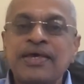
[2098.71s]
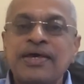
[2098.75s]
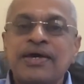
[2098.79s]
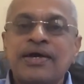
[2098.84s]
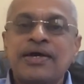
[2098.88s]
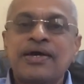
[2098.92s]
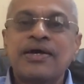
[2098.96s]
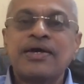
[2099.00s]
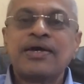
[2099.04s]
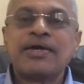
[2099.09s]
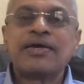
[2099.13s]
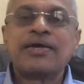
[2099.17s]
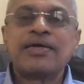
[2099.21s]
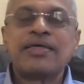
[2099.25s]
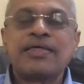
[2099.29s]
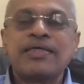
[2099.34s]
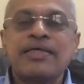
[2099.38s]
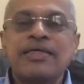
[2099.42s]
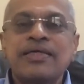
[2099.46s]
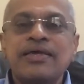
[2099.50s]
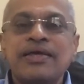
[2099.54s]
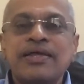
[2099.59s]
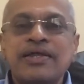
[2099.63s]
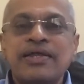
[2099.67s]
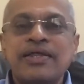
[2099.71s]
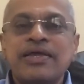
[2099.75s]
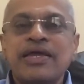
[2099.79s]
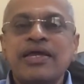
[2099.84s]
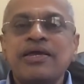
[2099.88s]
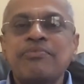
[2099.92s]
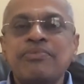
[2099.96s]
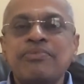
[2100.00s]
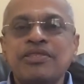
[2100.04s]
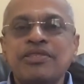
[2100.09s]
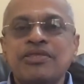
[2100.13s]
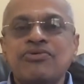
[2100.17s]
It
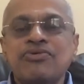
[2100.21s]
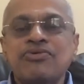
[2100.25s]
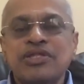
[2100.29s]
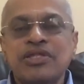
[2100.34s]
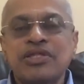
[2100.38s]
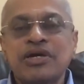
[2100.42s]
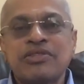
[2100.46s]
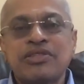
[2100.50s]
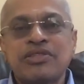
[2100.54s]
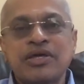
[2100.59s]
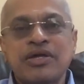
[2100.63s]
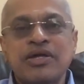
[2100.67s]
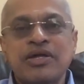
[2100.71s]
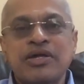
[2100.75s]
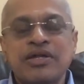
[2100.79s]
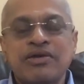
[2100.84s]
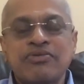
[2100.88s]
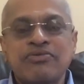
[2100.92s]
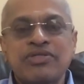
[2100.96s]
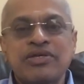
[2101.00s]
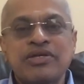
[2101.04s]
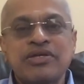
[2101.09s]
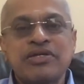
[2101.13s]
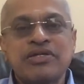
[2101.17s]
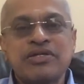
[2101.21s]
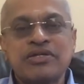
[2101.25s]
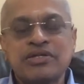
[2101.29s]
came without the authority of the